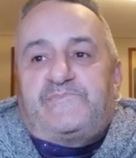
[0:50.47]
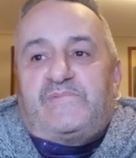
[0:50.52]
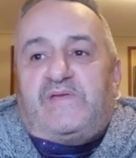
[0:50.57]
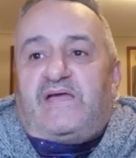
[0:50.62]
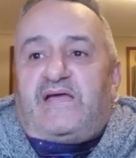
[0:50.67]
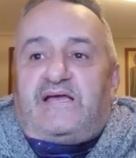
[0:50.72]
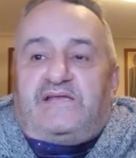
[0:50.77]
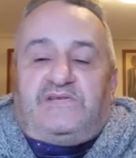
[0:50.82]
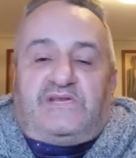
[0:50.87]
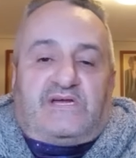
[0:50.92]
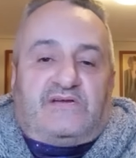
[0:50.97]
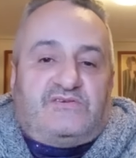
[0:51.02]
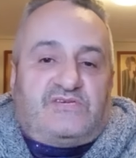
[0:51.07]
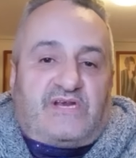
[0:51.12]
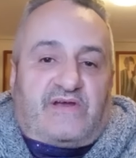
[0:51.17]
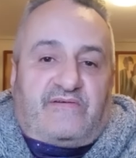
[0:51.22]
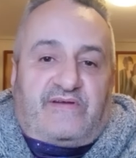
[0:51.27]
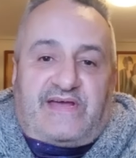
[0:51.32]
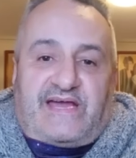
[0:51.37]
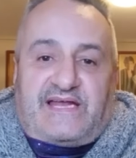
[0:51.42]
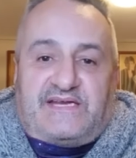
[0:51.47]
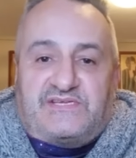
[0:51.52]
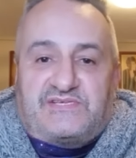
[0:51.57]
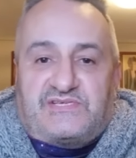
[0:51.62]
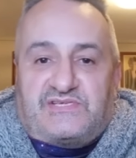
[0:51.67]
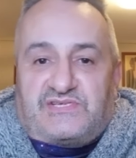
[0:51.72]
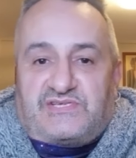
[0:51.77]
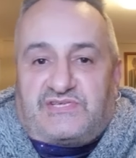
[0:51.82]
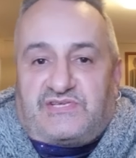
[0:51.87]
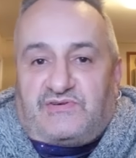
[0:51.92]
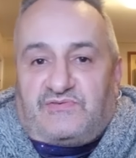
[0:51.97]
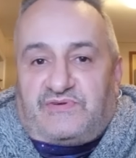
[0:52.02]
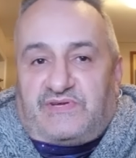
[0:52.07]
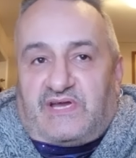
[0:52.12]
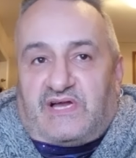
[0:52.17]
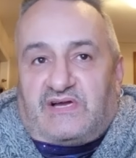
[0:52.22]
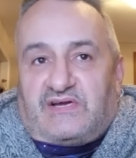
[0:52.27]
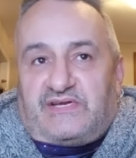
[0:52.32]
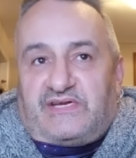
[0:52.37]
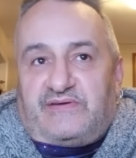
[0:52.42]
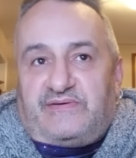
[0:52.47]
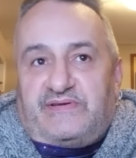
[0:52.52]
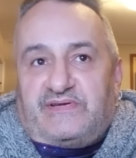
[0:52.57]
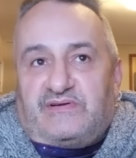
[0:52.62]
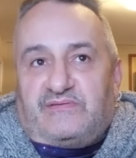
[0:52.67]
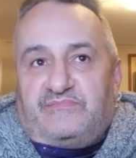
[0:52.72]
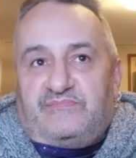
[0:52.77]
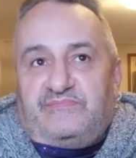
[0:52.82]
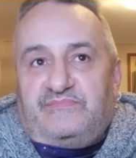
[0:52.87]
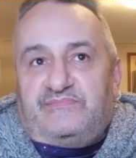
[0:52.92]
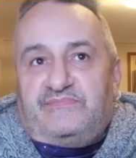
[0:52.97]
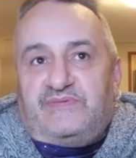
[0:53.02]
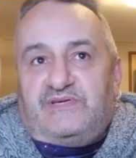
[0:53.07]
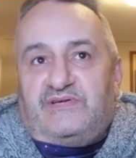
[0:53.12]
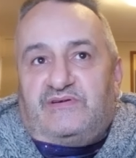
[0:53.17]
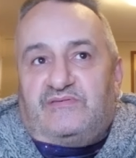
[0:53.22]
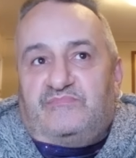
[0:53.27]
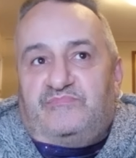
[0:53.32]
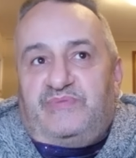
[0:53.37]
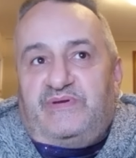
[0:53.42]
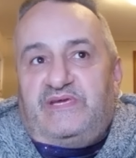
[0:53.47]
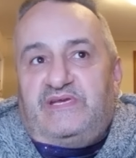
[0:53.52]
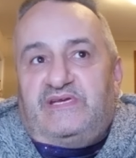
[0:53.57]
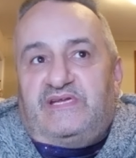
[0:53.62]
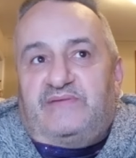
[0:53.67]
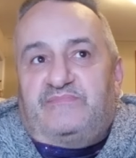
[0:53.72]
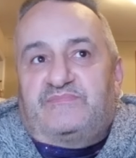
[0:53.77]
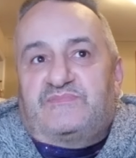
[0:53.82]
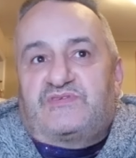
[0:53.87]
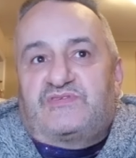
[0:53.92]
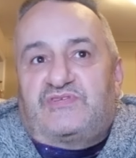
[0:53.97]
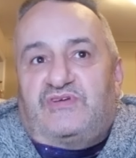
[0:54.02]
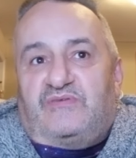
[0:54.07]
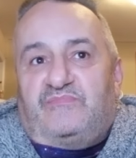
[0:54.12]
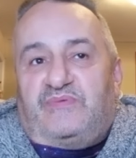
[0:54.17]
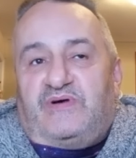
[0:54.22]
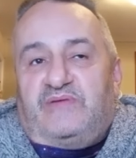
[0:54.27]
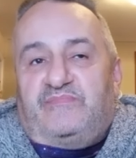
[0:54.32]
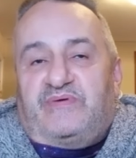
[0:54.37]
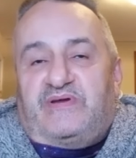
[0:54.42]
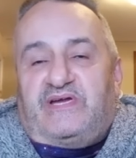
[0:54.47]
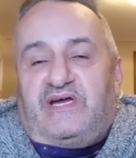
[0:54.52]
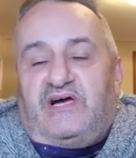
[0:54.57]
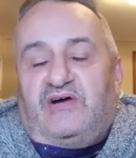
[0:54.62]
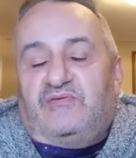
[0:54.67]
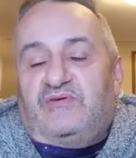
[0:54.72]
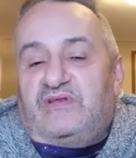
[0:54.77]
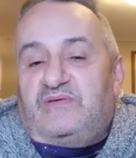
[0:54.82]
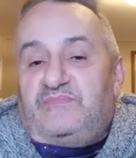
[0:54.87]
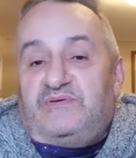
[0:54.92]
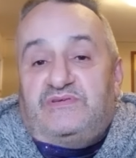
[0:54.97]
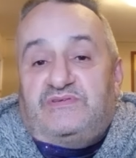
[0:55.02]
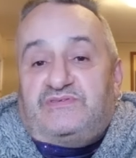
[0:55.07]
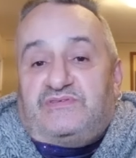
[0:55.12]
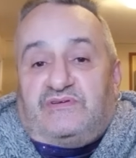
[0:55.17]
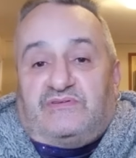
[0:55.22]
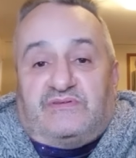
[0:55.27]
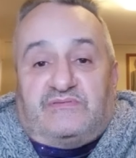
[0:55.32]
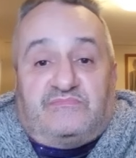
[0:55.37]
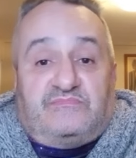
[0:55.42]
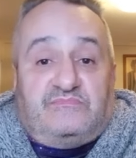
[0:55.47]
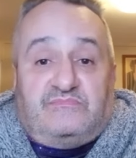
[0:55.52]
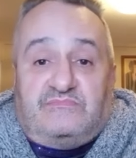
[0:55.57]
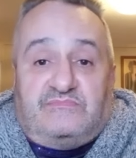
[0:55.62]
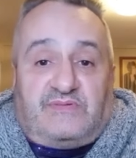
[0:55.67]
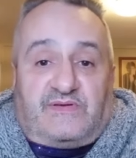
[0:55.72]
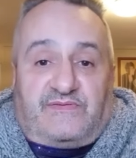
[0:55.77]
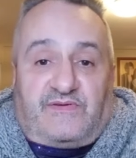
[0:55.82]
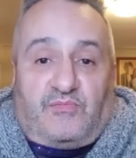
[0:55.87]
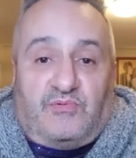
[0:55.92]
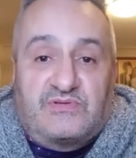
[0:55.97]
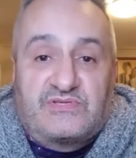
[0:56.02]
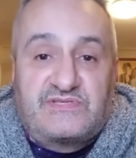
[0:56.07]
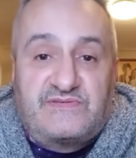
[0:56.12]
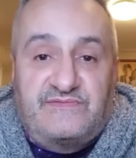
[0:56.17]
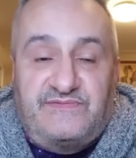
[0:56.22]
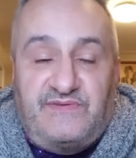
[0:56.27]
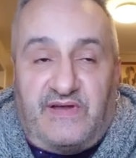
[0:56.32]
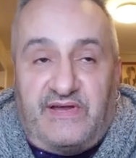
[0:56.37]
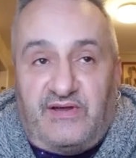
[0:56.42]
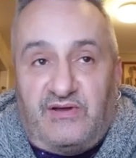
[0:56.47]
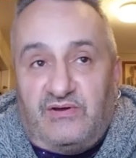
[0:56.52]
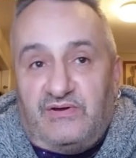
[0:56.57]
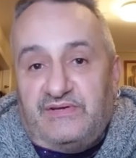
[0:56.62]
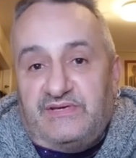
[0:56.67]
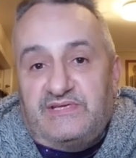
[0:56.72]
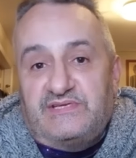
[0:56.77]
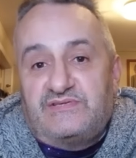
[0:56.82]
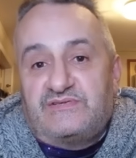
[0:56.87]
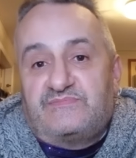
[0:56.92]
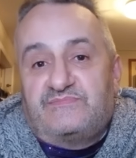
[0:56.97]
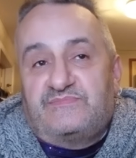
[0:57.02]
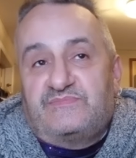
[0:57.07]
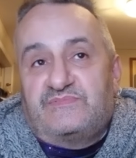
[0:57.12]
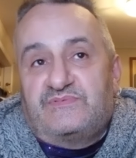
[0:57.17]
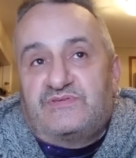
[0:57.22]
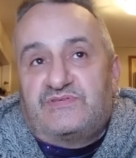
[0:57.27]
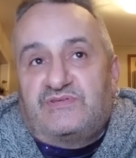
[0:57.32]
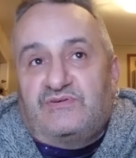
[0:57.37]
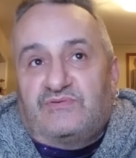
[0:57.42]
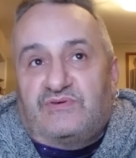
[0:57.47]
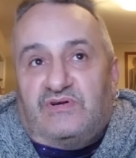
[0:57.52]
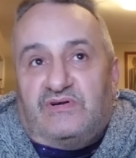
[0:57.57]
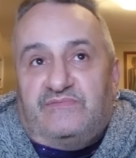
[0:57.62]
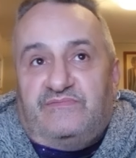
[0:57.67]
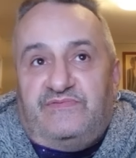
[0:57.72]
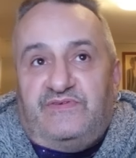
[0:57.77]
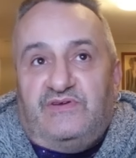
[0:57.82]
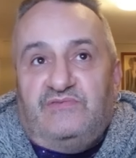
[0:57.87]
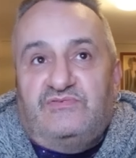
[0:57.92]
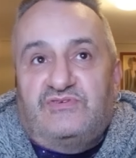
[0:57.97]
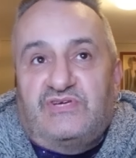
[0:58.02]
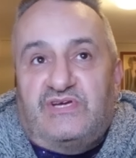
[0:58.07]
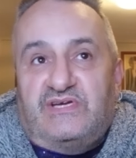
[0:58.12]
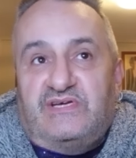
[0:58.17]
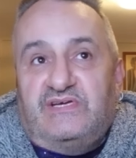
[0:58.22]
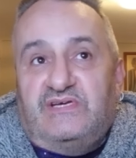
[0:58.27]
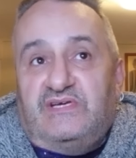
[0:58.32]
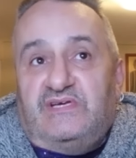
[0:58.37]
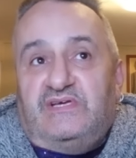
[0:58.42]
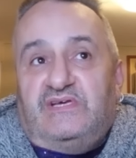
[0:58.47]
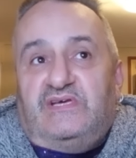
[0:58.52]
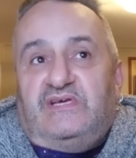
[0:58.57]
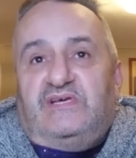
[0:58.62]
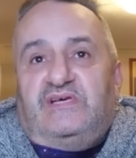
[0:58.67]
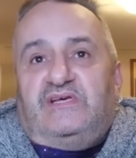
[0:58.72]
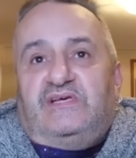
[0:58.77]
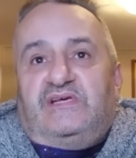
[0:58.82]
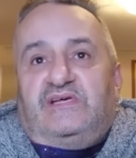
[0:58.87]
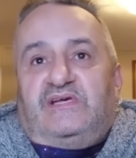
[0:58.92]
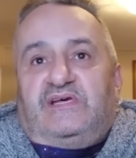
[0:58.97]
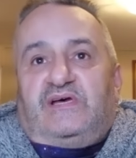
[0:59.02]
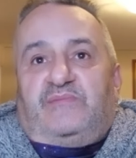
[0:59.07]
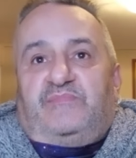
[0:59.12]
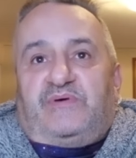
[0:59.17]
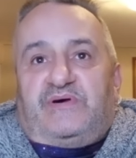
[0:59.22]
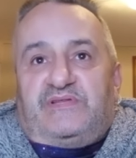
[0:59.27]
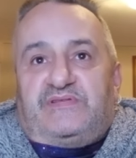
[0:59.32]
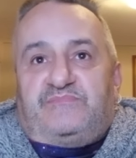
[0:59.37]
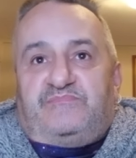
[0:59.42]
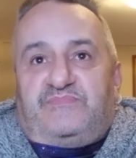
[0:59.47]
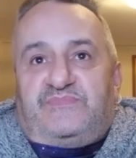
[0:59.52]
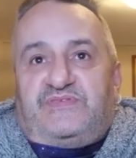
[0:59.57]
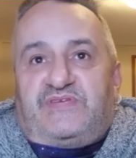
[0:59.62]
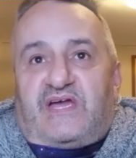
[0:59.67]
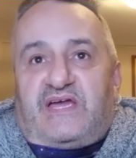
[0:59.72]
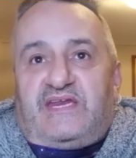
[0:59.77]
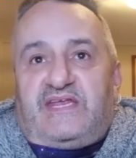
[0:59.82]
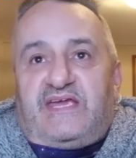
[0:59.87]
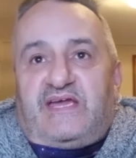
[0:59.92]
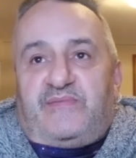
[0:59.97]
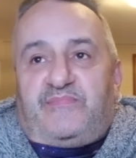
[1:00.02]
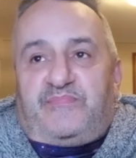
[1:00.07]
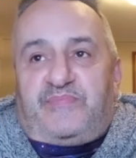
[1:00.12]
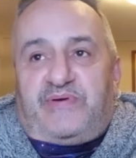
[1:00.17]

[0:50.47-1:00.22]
and you know, Jared Anderson's still young. I know he got he got beaten up and stopped by Bakole, but he's still, if he wants to fight on, he's still got a future. But Dainier